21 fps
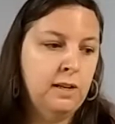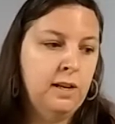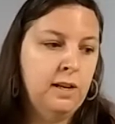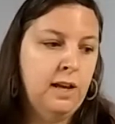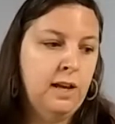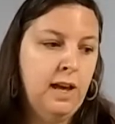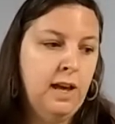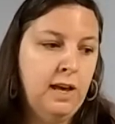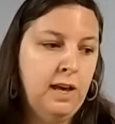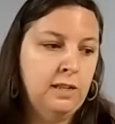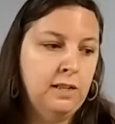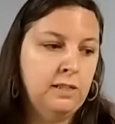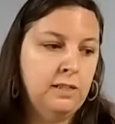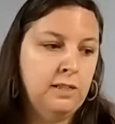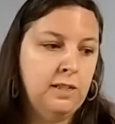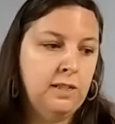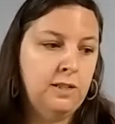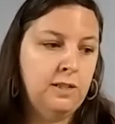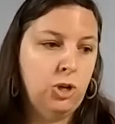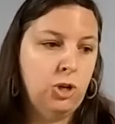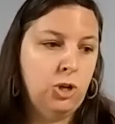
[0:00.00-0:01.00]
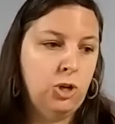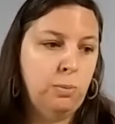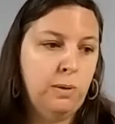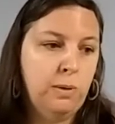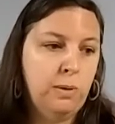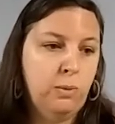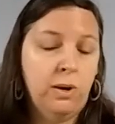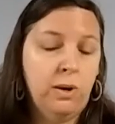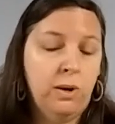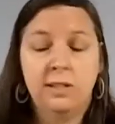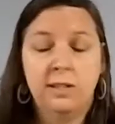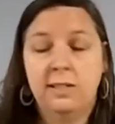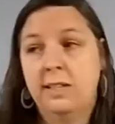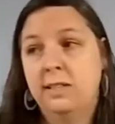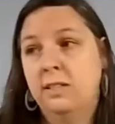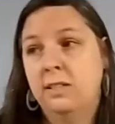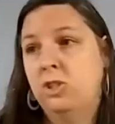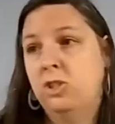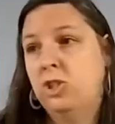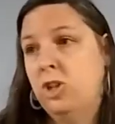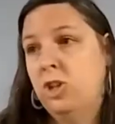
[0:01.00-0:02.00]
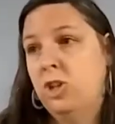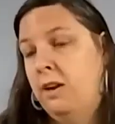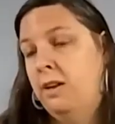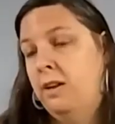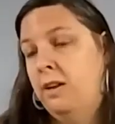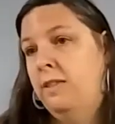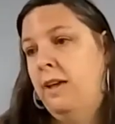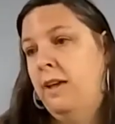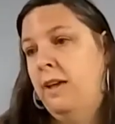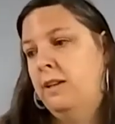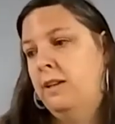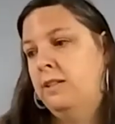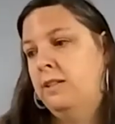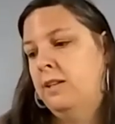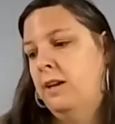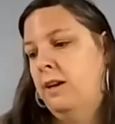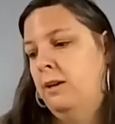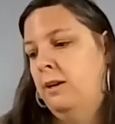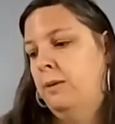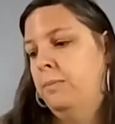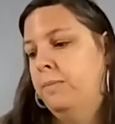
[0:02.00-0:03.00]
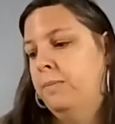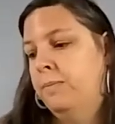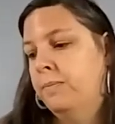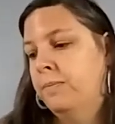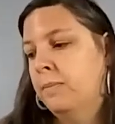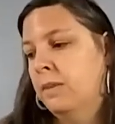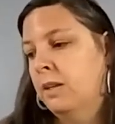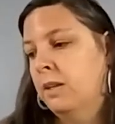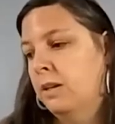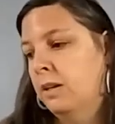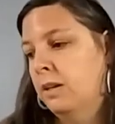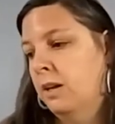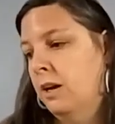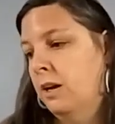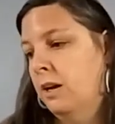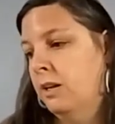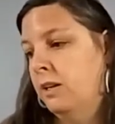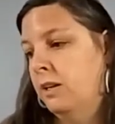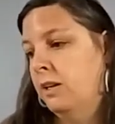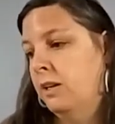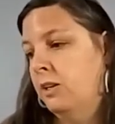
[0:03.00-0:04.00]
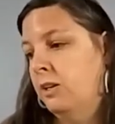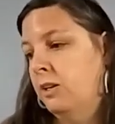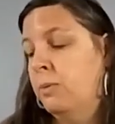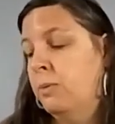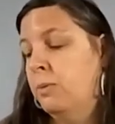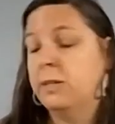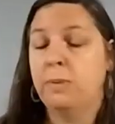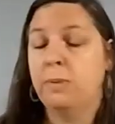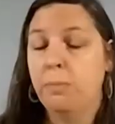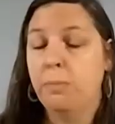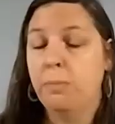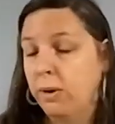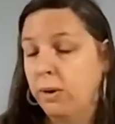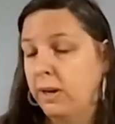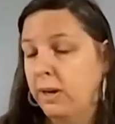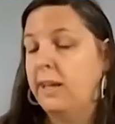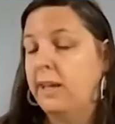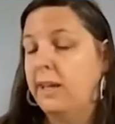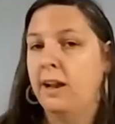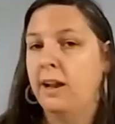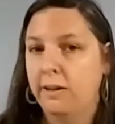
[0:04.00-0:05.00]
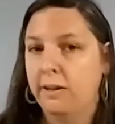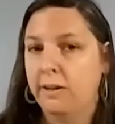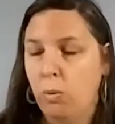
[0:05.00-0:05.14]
And he showed me where it says in John that you must be born again of